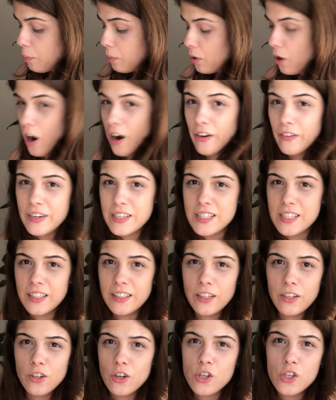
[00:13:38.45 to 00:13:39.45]
progressing,
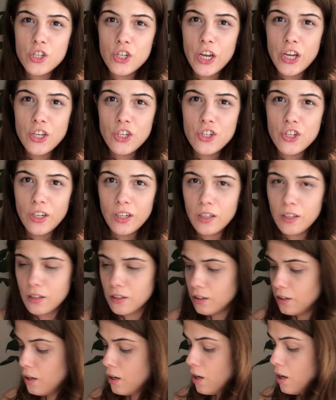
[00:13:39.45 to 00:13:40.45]
they're not changing.
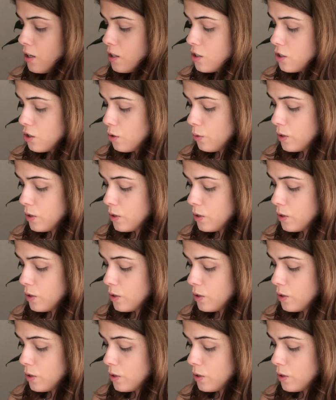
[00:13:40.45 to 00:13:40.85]
So